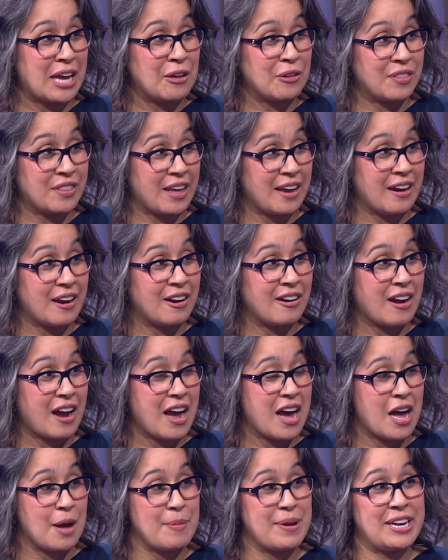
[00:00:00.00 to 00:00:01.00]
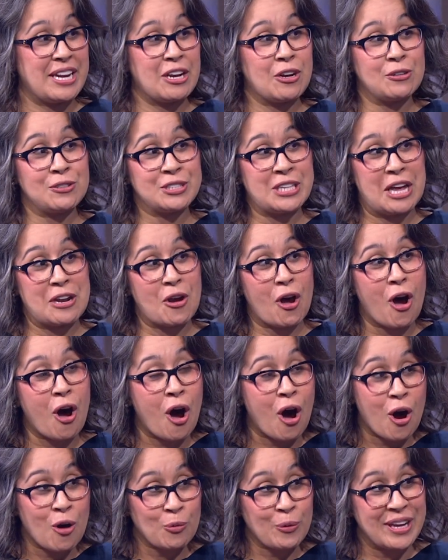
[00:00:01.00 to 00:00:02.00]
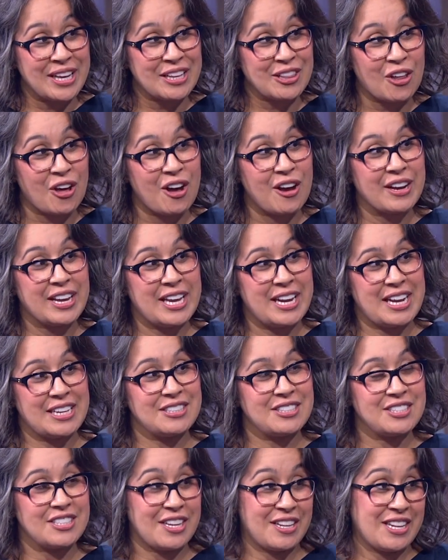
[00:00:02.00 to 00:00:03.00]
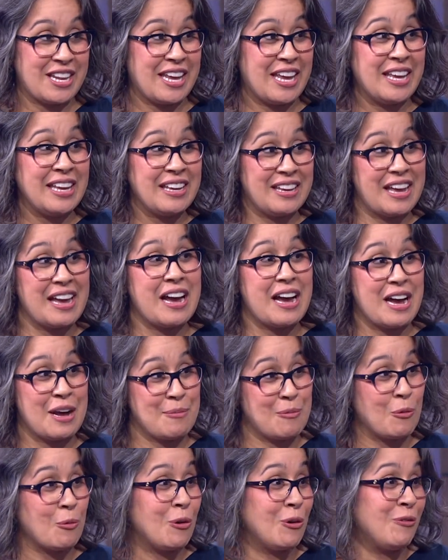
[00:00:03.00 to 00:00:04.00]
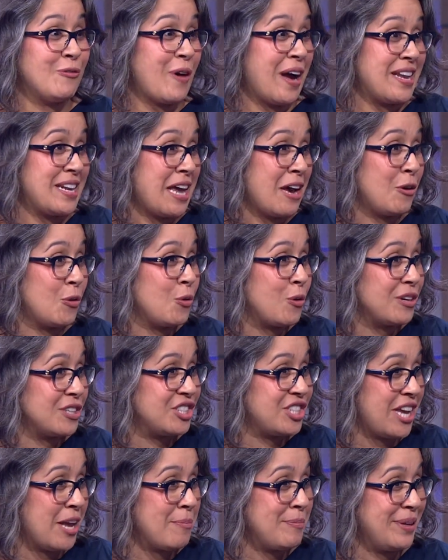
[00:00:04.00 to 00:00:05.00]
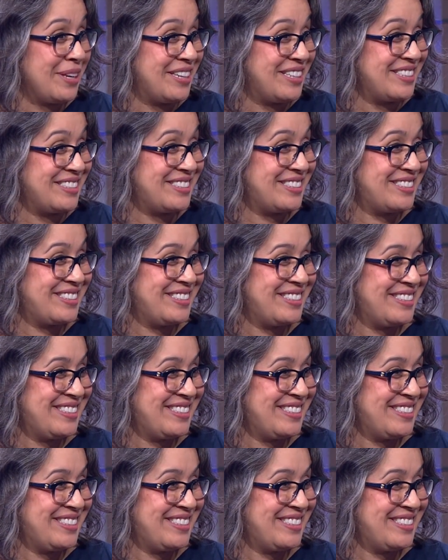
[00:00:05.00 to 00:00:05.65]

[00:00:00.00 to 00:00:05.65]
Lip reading: out there, and it goes on all week long. And on Sunday, we'll find out who our champion is.